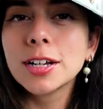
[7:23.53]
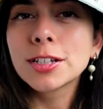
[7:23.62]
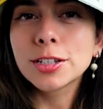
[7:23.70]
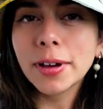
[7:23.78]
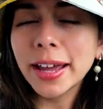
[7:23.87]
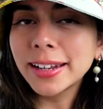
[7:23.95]

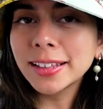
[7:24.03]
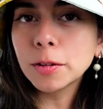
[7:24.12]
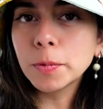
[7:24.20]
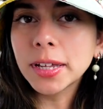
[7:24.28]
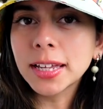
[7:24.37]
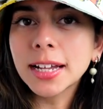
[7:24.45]
So ending
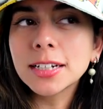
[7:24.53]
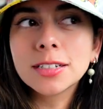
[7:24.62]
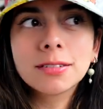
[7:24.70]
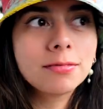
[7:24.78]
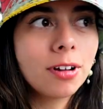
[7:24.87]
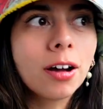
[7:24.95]
the weekend
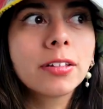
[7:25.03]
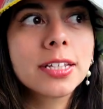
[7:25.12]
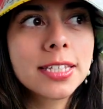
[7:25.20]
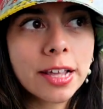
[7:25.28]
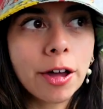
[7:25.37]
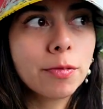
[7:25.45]
on the
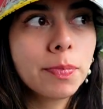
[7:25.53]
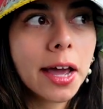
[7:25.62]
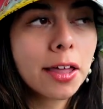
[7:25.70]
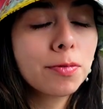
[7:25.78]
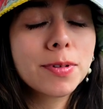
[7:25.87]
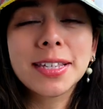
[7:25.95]
sound
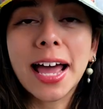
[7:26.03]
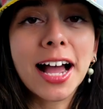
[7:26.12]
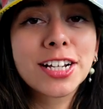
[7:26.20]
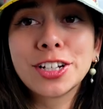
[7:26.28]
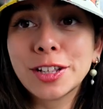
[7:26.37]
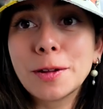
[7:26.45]
bath was
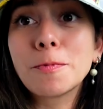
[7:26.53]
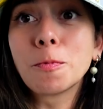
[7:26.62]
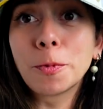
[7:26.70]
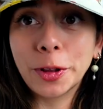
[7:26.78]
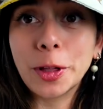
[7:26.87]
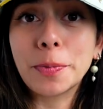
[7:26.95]
actually
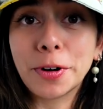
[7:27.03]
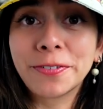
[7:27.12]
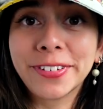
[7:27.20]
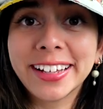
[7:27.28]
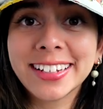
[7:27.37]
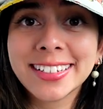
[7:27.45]
really
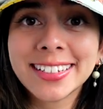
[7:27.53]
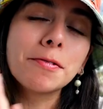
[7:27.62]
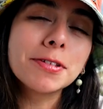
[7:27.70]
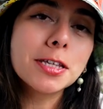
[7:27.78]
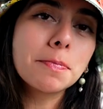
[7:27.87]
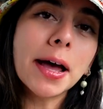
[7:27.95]
perfect. It
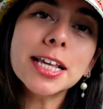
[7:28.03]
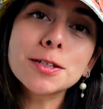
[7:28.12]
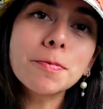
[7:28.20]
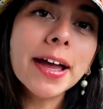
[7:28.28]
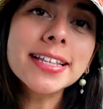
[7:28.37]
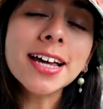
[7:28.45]
was the
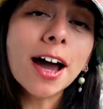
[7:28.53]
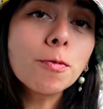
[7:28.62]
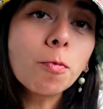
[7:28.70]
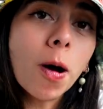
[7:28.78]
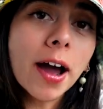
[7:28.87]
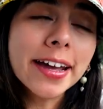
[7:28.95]
best way to
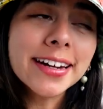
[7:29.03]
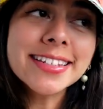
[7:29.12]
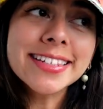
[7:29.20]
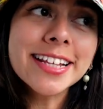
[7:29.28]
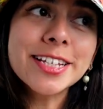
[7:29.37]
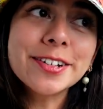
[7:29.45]
unwind and
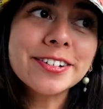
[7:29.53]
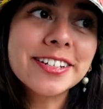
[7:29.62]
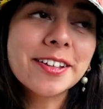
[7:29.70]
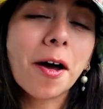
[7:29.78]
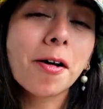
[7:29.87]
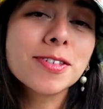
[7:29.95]
center
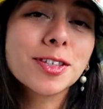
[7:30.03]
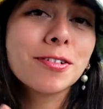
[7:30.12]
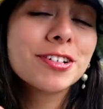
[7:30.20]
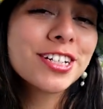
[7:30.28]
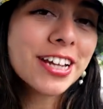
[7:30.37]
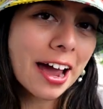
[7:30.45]
yourself,
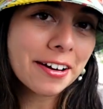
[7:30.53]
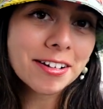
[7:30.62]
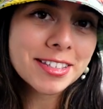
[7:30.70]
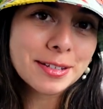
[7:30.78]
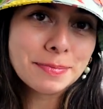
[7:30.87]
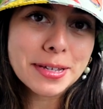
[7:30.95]
so shout
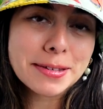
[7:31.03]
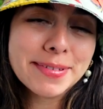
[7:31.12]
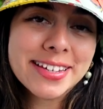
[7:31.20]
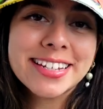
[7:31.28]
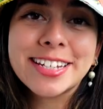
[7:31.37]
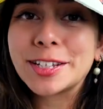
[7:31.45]
out to
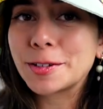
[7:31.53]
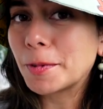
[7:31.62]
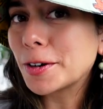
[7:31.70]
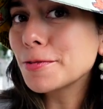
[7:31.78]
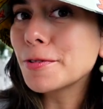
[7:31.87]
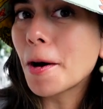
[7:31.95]
Bibi, she's the
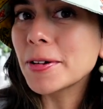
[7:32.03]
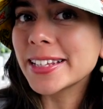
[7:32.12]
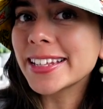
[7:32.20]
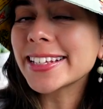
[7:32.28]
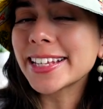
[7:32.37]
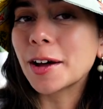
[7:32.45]
one who
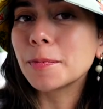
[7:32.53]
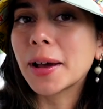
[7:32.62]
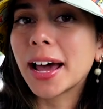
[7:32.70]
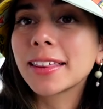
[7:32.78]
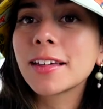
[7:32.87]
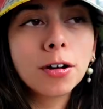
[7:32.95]
hosted the sound
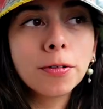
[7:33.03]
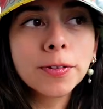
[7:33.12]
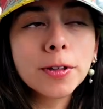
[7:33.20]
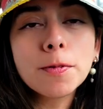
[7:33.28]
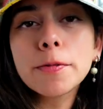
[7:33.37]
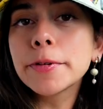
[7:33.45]
bath.
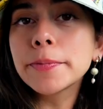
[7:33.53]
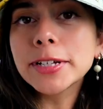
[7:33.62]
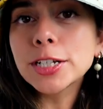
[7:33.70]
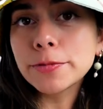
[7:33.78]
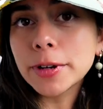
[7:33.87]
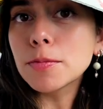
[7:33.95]
Hopefully we will be
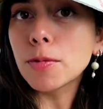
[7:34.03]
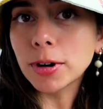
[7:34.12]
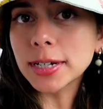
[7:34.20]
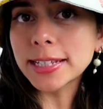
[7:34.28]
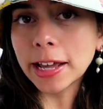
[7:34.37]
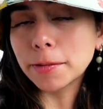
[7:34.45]
doing
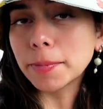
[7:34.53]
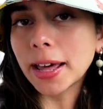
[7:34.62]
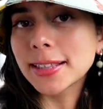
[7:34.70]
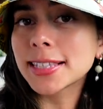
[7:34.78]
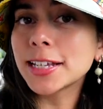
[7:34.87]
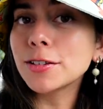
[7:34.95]
more sound
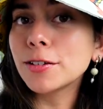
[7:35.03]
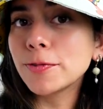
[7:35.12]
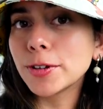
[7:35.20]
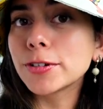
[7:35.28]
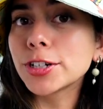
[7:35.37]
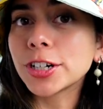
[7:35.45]
baths in the
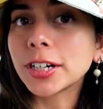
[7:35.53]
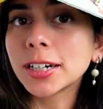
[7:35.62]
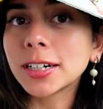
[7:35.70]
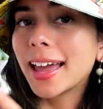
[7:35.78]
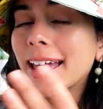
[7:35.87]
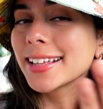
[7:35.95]
future.
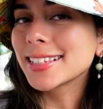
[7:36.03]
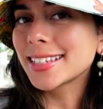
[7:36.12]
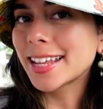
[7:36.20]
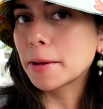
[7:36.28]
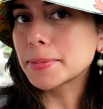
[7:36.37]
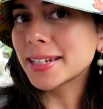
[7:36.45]
And to
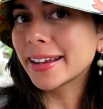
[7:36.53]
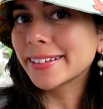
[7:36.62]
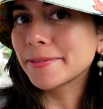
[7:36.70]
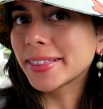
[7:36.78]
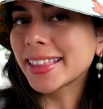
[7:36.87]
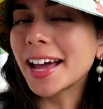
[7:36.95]
stay up to
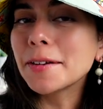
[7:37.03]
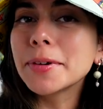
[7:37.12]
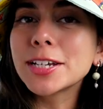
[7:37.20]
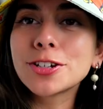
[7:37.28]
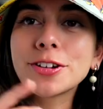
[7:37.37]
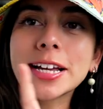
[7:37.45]
date with that,
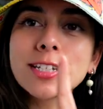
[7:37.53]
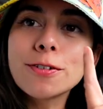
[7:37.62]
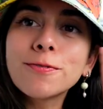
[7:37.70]
make sure you guys are